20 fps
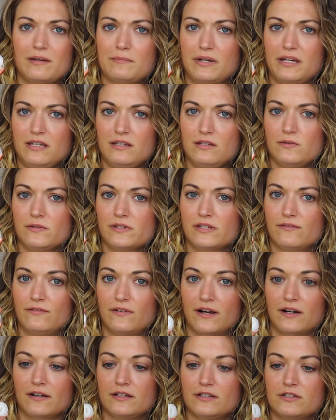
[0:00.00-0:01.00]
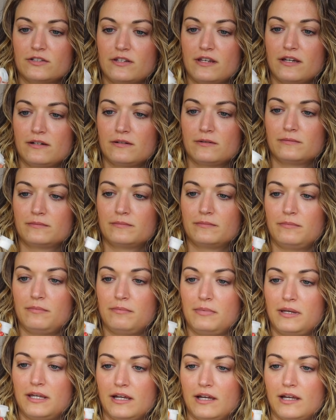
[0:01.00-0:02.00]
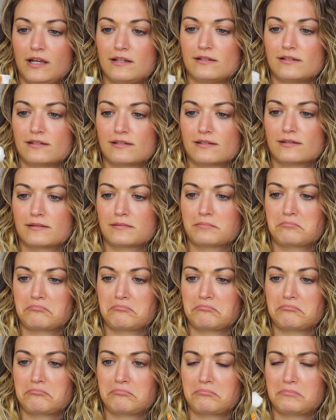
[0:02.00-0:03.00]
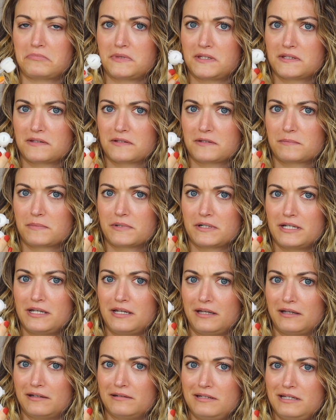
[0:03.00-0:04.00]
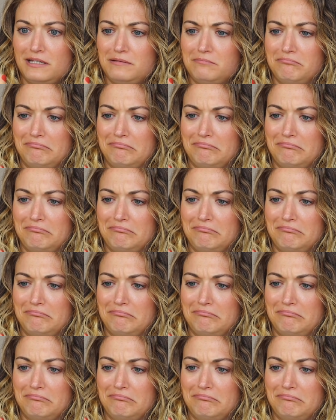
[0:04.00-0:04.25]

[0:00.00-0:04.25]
I might use the varnish though, because this is pretty handy.